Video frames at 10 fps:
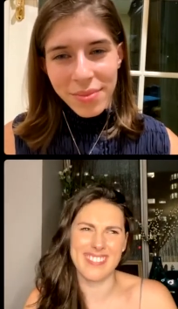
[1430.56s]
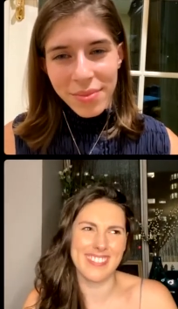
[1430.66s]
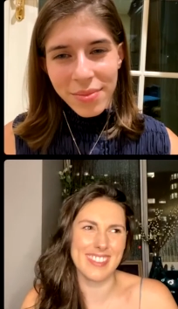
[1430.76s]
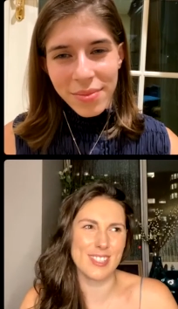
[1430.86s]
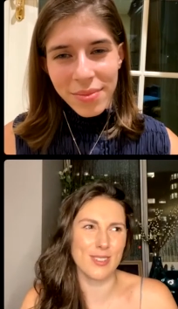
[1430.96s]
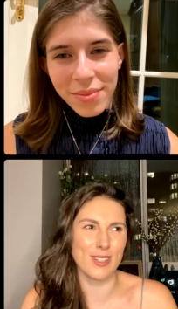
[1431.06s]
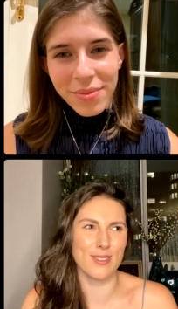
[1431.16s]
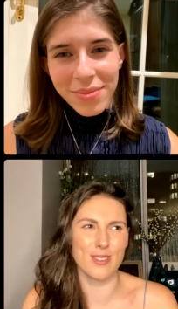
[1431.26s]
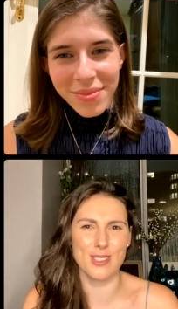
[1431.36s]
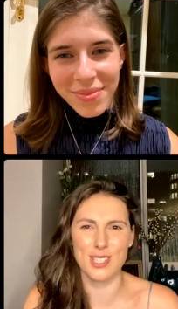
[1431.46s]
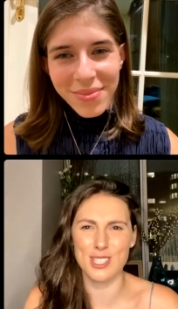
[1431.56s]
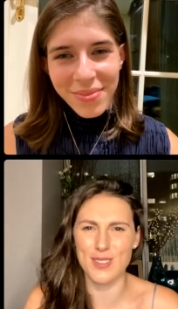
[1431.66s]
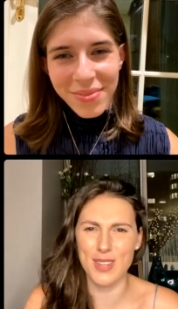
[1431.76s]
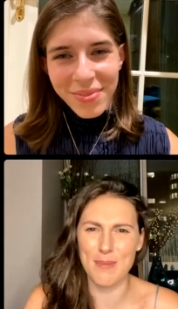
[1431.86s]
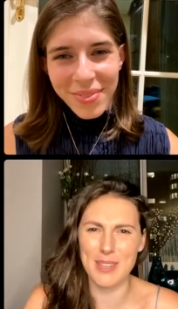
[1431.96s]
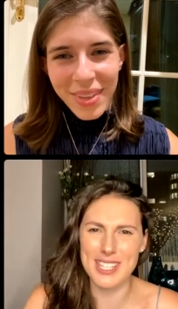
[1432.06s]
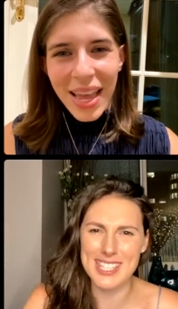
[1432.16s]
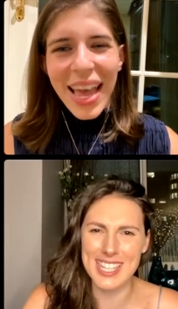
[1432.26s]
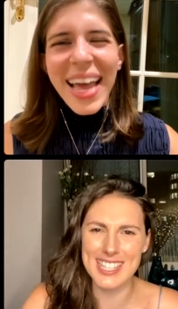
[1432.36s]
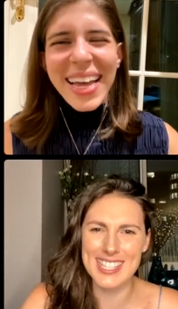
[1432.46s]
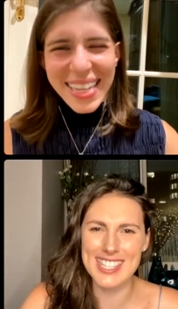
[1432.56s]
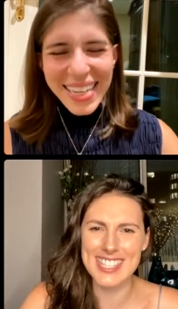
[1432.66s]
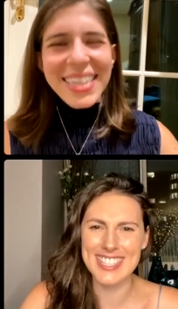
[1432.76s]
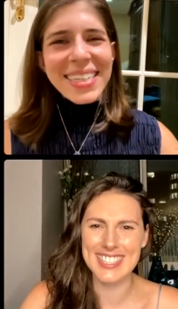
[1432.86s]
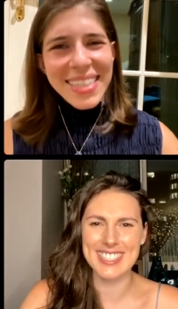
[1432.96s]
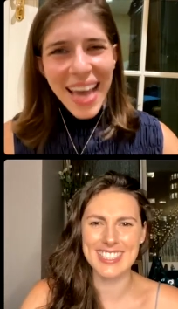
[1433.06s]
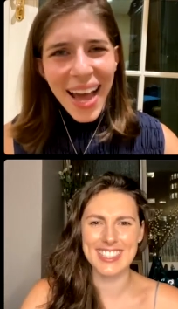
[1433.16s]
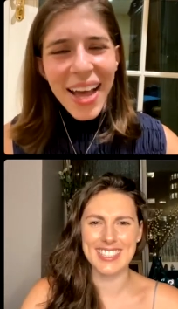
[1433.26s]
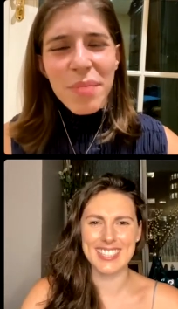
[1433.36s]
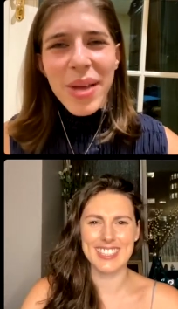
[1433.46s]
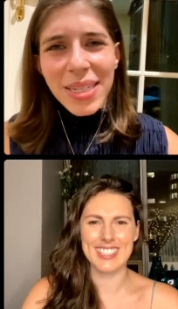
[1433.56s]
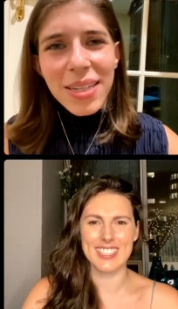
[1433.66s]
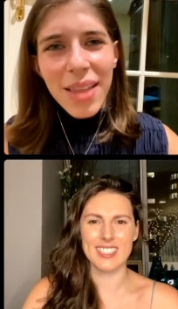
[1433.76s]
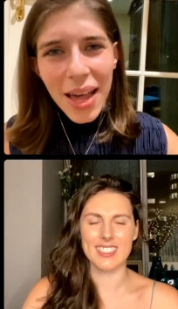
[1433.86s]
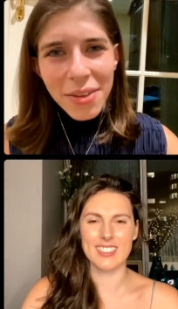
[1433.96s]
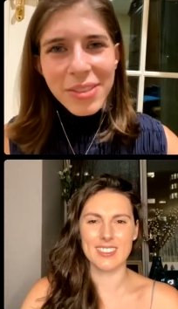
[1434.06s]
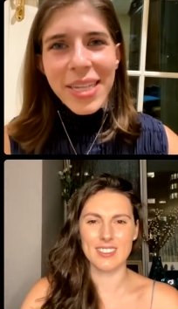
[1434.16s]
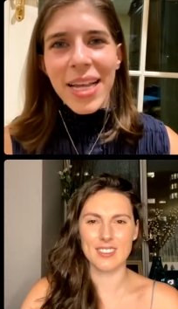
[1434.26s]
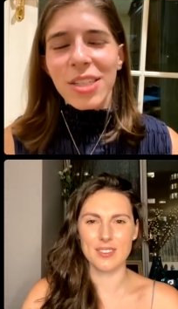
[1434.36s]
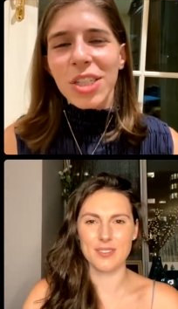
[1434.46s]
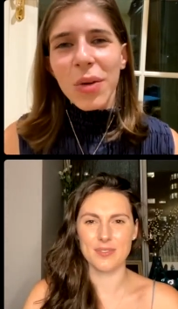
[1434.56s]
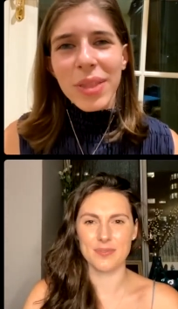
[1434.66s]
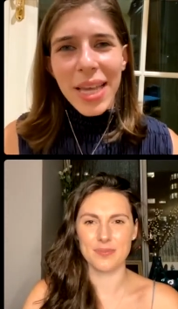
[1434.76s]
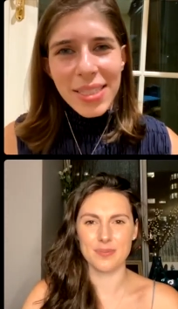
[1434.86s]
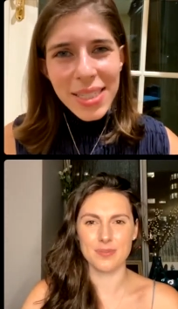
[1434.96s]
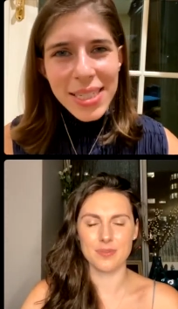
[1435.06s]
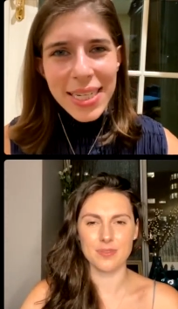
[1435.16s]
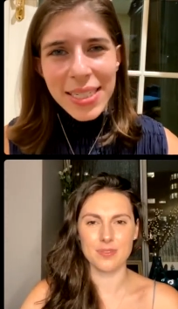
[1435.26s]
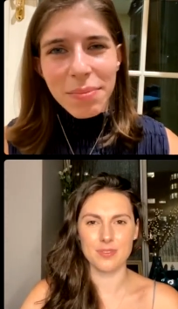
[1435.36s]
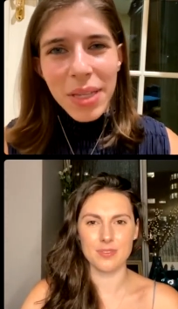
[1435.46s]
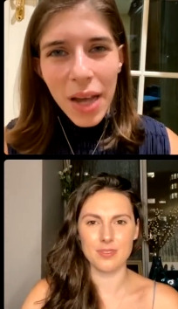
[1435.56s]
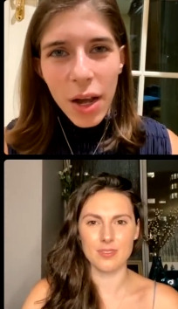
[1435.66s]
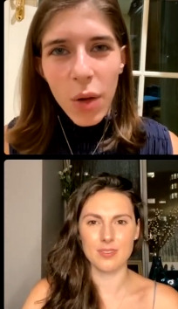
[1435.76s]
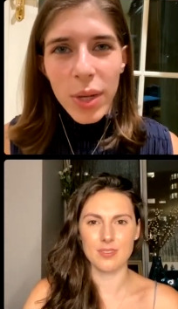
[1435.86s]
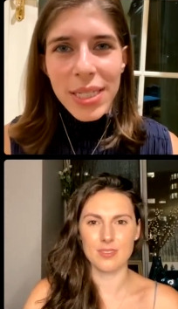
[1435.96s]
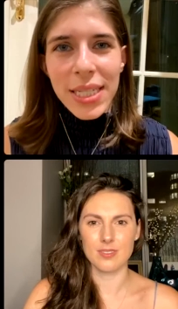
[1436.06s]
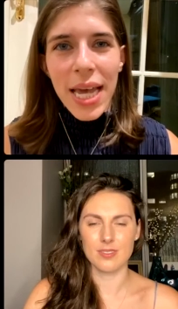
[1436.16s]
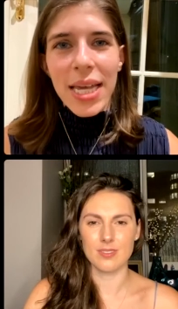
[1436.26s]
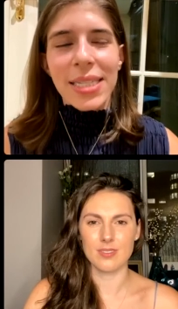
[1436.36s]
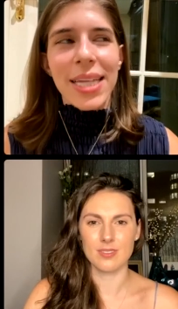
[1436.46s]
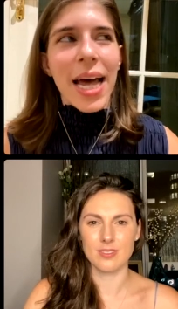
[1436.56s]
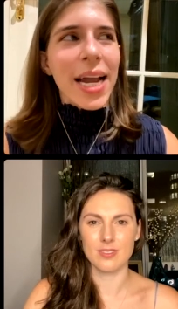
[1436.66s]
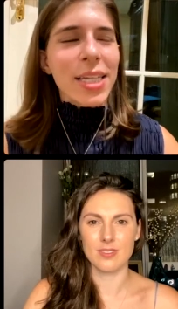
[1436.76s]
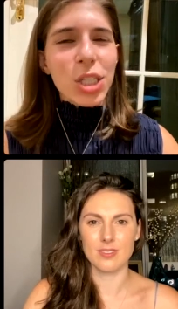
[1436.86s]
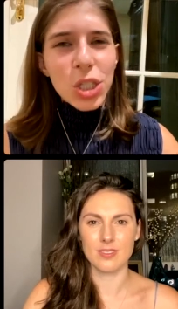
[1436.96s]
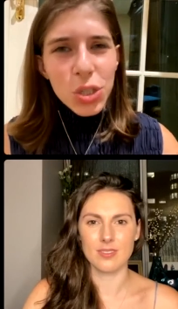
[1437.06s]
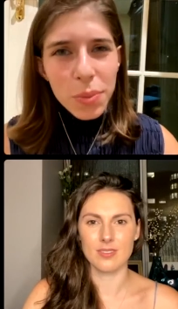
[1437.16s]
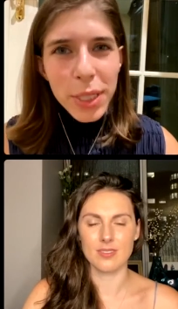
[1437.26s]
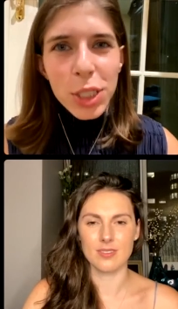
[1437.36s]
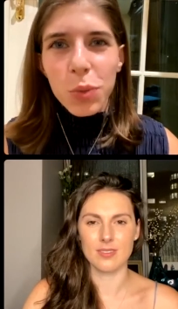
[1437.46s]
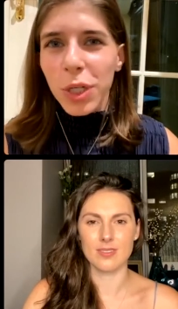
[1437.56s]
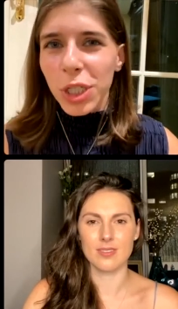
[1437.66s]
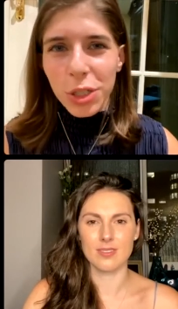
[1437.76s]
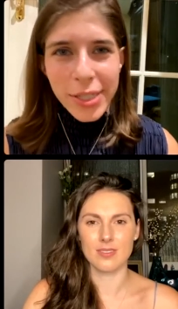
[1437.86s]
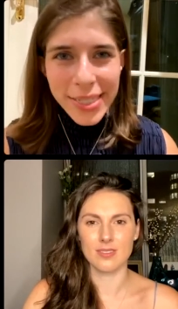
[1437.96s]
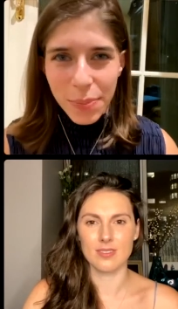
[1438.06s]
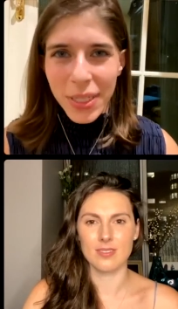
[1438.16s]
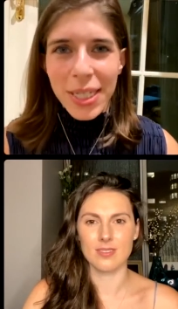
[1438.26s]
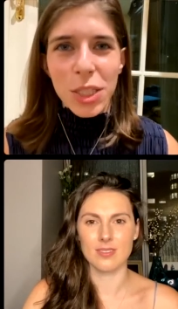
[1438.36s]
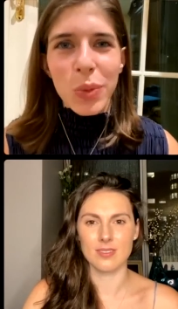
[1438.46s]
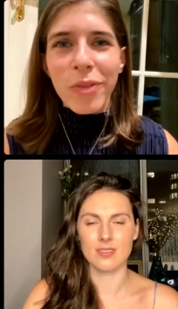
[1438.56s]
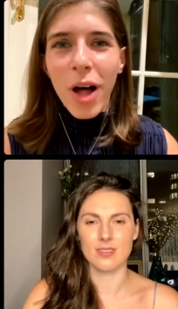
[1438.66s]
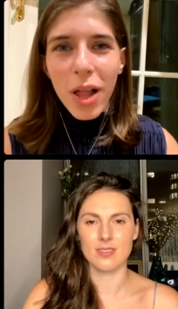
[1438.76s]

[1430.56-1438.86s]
Speaker 1: sort of nutrition, if that makes sense.
Speaker 2: Yeah, it makes a lot of sense. You know, at the end of the day, something I always say is that as humans, we're curious beings. We've all